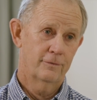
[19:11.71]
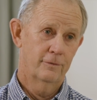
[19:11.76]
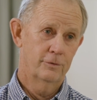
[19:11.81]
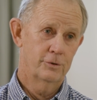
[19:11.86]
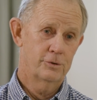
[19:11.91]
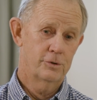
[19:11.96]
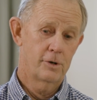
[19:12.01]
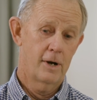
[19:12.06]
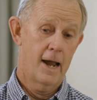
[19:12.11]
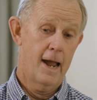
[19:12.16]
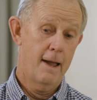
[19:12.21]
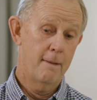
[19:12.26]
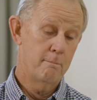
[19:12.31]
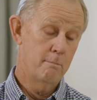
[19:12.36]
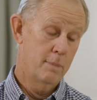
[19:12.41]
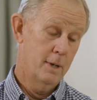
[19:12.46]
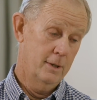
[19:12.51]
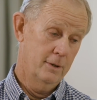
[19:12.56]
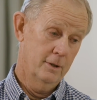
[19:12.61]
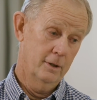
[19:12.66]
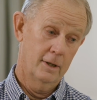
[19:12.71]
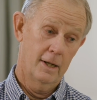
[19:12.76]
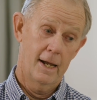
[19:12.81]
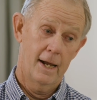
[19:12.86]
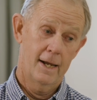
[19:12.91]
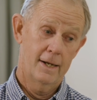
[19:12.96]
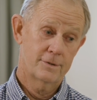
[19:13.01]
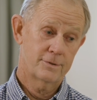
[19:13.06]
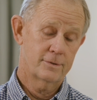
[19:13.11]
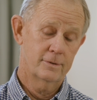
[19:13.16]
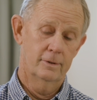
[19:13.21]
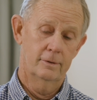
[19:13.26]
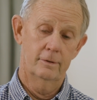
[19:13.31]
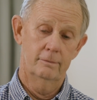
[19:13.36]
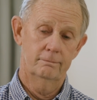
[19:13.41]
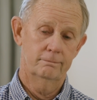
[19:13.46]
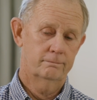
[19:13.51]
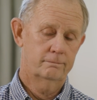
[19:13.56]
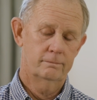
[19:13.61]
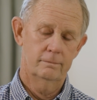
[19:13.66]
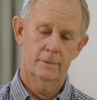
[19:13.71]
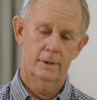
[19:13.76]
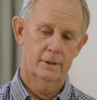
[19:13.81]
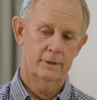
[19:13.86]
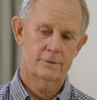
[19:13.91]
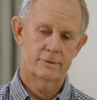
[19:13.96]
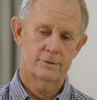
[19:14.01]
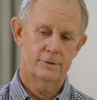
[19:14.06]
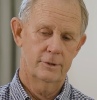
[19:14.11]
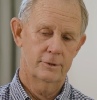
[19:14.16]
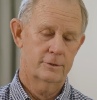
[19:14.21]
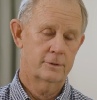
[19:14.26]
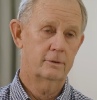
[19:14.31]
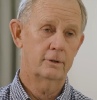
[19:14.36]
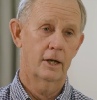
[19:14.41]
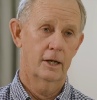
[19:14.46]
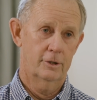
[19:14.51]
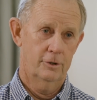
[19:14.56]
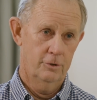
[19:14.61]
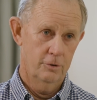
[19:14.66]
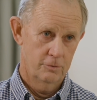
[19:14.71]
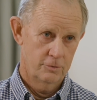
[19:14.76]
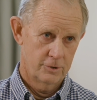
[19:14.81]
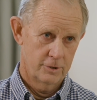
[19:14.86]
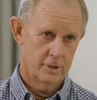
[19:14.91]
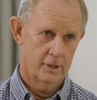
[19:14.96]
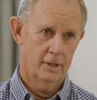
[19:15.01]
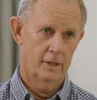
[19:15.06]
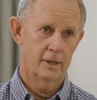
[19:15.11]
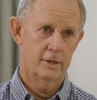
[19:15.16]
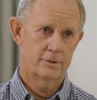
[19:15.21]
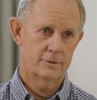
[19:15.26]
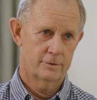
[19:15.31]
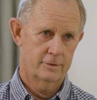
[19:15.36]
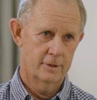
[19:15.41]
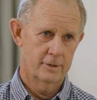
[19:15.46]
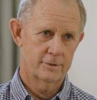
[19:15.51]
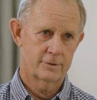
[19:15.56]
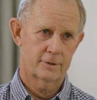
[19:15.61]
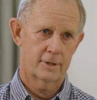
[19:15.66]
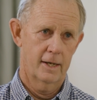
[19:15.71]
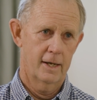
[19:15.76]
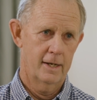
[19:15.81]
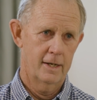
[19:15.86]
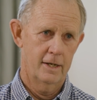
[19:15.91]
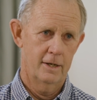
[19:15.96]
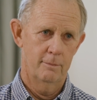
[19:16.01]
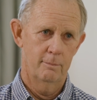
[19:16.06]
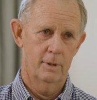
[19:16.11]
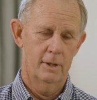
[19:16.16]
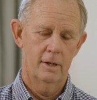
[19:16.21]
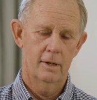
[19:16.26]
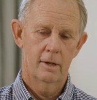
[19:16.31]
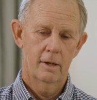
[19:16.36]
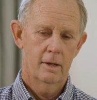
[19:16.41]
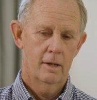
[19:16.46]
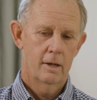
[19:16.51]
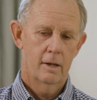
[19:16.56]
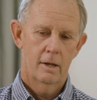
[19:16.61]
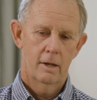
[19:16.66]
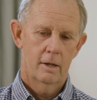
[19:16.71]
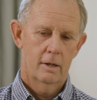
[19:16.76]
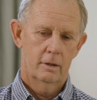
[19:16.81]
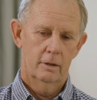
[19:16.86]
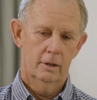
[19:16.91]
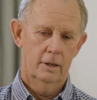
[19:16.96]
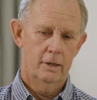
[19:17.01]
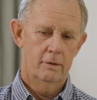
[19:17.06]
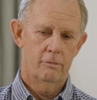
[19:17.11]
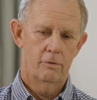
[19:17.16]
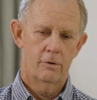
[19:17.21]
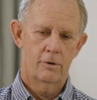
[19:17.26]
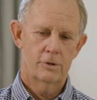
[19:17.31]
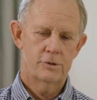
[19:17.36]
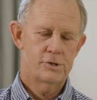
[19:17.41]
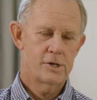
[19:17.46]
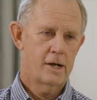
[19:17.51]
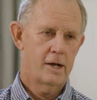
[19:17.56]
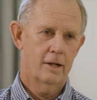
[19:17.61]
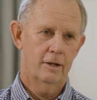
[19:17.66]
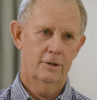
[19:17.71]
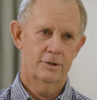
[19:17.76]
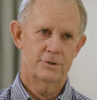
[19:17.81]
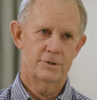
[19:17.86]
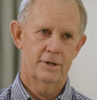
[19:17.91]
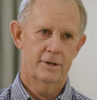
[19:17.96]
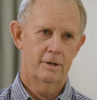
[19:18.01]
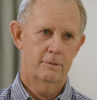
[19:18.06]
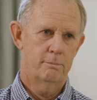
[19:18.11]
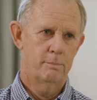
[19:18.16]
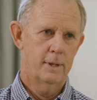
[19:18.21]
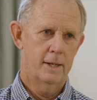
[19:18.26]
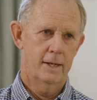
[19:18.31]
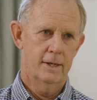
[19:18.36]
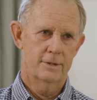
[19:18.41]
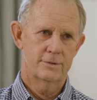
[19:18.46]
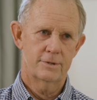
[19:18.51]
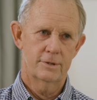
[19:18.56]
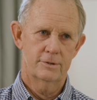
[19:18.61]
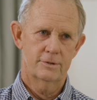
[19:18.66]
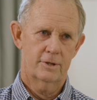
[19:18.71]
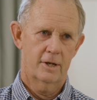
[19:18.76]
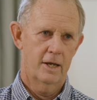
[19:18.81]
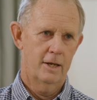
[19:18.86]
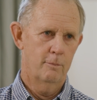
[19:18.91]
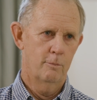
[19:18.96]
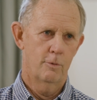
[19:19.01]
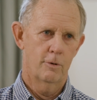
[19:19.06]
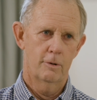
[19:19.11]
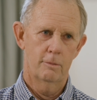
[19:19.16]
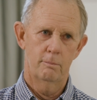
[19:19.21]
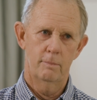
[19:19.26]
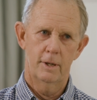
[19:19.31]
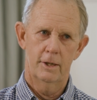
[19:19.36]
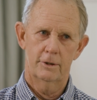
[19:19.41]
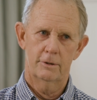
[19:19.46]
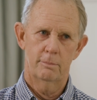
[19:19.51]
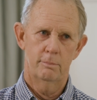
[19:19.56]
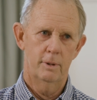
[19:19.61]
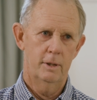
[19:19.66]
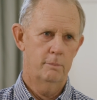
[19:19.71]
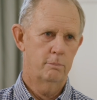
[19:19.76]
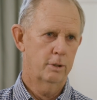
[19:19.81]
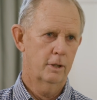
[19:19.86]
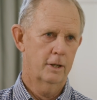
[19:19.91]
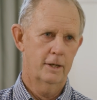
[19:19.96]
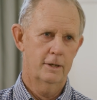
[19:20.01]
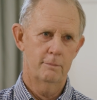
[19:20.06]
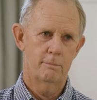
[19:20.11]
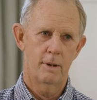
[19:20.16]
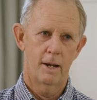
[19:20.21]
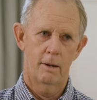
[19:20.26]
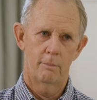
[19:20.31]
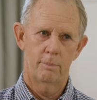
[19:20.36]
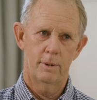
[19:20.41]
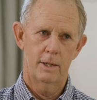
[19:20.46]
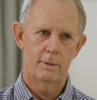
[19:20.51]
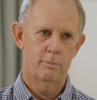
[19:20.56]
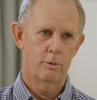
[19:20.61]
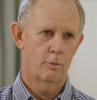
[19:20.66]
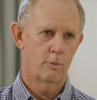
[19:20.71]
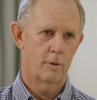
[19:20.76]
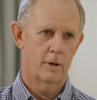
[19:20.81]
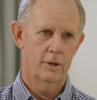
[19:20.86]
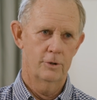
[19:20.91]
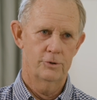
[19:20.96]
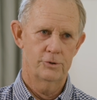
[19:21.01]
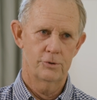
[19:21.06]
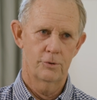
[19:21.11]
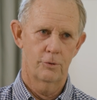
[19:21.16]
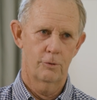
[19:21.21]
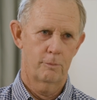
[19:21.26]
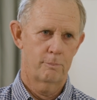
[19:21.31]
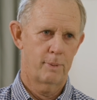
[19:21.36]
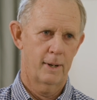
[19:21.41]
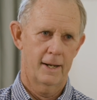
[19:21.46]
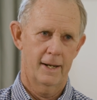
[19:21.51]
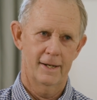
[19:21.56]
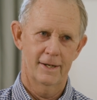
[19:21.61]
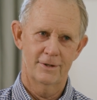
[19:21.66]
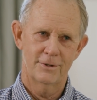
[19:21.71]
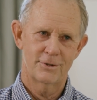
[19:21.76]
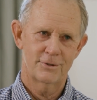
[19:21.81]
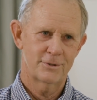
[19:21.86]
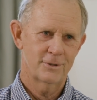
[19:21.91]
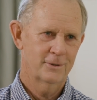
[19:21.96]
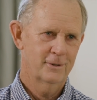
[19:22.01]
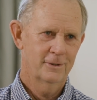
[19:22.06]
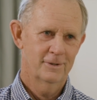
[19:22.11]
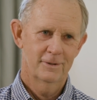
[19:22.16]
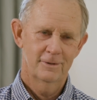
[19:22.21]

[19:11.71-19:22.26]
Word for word: For sure, I haven't been the last, and it's just like you said, it's this game. And LeRoy Jolley said it best: this game wasn't meant to be played by people wearing short pants.